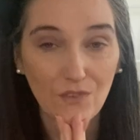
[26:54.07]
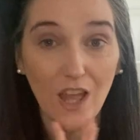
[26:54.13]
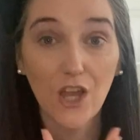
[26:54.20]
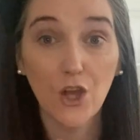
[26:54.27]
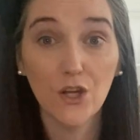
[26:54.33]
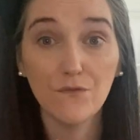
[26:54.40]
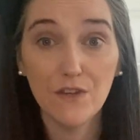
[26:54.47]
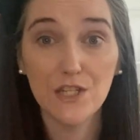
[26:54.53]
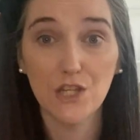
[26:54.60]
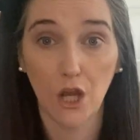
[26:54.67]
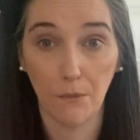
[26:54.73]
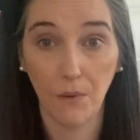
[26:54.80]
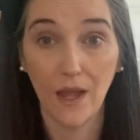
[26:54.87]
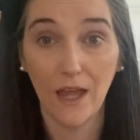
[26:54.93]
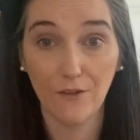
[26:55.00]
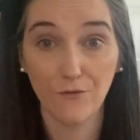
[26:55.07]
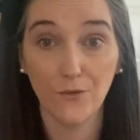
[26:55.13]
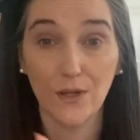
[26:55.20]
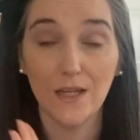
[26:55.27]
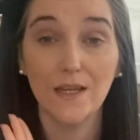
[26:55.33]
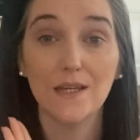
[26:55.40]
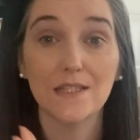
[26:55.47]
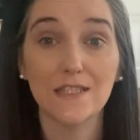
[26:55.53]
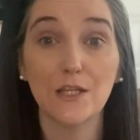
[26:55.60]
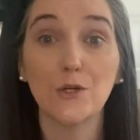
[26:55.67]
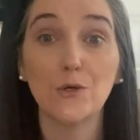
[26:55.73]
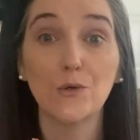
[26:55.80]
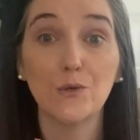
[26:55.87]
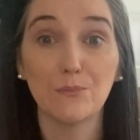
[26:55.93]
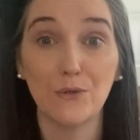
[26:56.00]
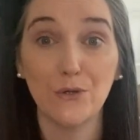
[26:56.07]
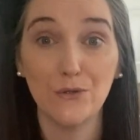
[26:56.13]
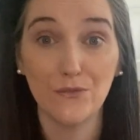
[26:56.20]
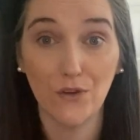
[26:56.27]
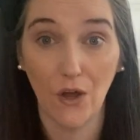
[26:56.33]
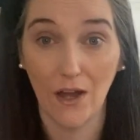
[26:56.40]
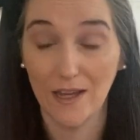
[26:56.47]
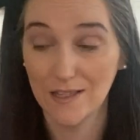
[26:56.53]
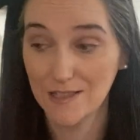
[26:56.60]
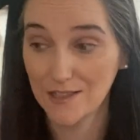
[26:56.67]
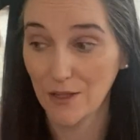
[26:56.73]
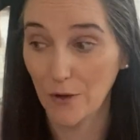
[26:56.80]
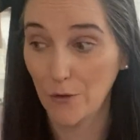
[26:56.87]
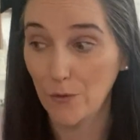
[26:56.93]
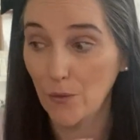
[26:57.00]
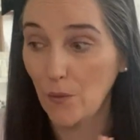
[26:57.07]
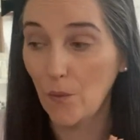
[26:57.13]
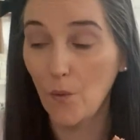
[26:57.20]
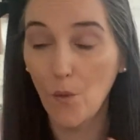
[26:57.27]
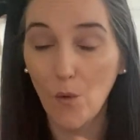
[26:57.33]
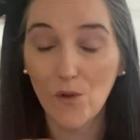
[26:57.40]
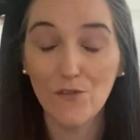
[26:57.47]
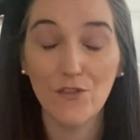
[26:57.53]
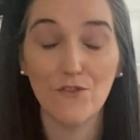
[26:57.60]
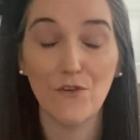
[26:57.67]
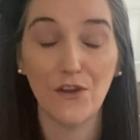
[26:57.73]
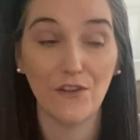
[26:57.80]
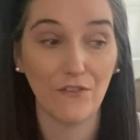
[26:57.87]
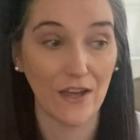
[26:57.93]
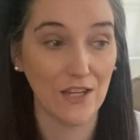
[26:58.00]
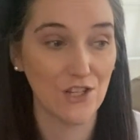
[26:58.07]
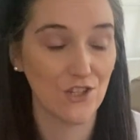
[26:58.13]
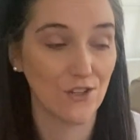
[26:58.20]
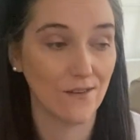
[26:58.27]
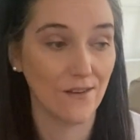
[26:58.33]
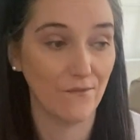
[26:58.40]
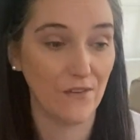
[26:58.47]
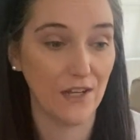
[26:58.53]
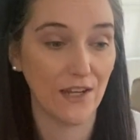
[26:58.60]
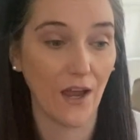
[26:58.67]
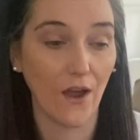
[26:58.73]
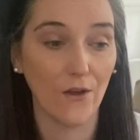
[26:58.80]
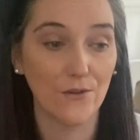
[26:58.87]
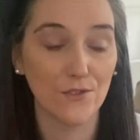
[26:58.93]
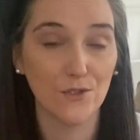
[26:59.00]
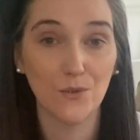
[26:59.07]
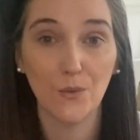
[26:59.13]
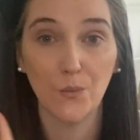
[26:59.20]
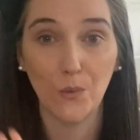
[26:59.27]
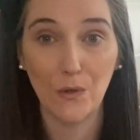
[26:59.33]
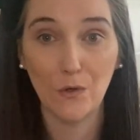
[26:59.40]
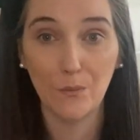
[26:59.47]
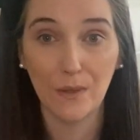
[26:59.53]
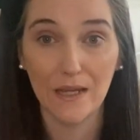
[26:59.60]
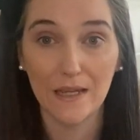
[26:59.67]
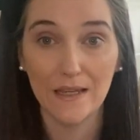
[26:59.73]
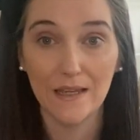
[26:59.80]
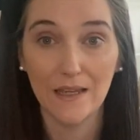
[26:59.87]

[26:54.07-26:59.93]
going to video my every single move, guys. So all of the renovation videos will be